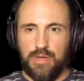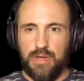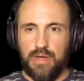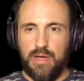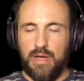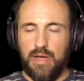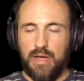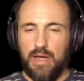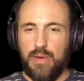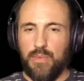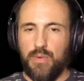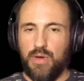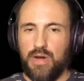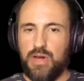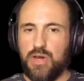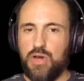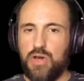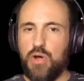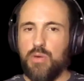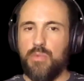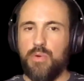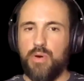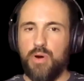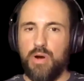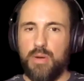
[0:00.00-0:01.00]
I want to know
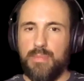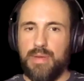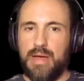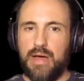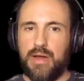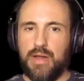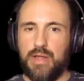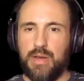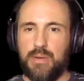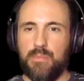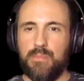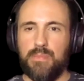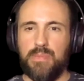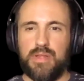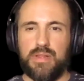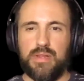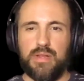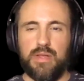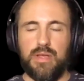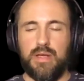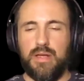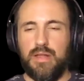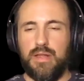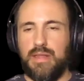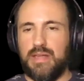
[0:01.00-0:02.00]
more about it,
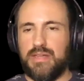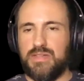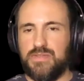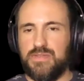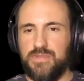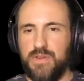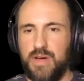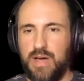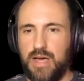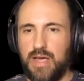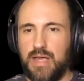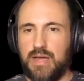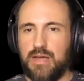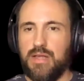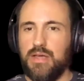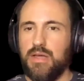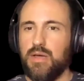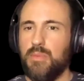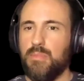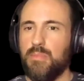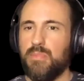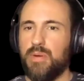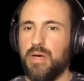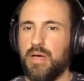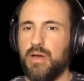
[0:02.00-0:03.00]
and that's fine.
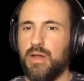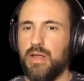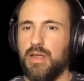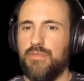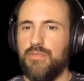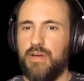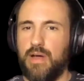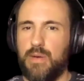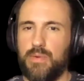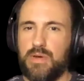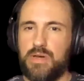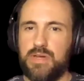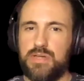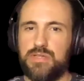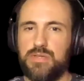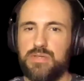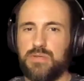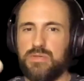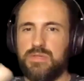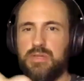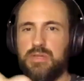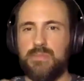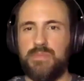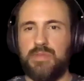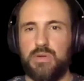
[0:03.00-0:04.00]
But if I want to do
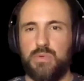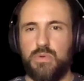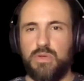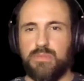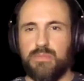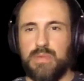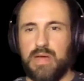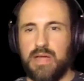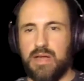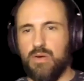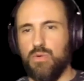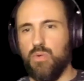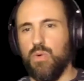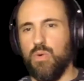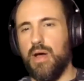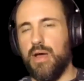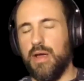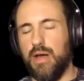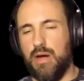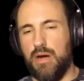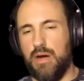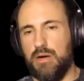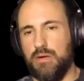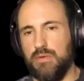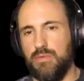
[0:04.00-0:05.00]
something with my
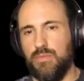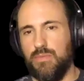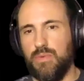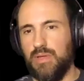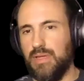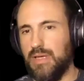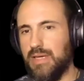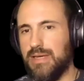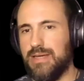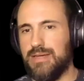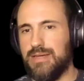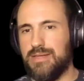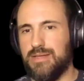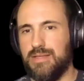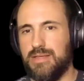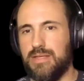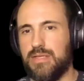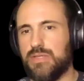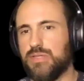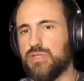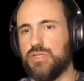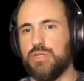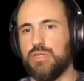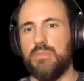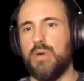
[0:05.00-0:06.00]
choir related to
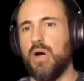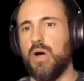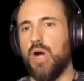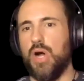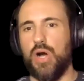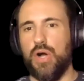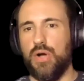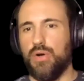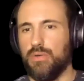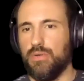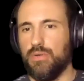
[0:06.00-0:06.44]
this tomorrow,